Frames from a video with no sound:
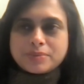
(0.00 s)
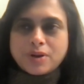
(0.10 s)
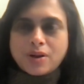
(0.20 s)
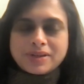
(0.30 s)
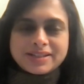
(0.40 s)

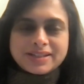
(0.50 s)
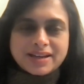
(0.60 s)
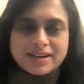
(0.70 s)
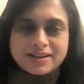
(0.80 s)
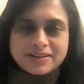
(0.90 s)
Probably
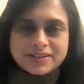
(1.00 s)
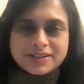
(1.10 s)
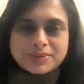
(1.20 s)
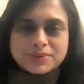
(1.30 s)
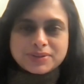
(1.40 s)
they are
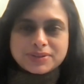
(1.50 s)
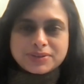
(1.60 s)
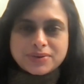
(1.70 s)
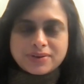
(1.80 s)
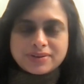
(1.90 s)
referring to the
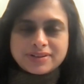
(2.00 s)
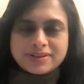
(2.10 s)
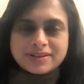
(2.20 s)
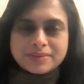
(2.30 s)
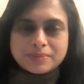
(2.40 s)

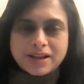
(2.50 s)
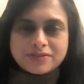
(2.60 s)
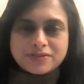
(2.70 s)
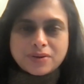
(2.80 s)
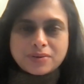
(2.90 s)
Neuron
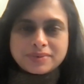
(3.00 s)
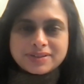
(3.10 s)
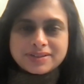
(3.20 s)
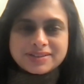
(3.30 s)
platform.